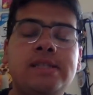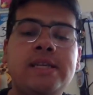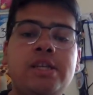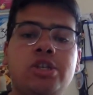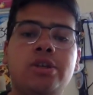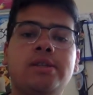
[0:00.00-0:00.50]

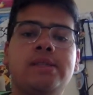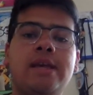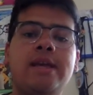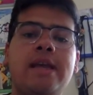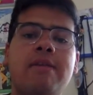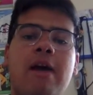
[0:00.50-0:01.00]
teachers
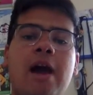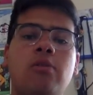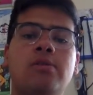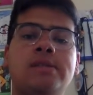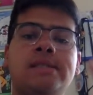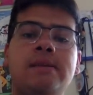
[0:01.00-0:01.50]
can give
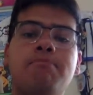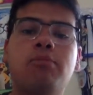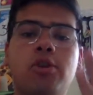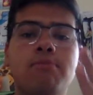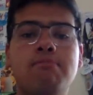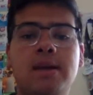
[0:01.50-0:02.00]
out
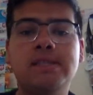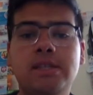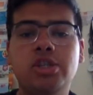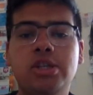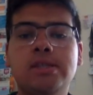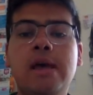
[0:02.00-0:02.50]
simpler
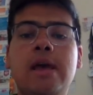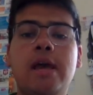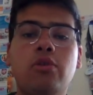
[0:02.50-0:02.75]
messages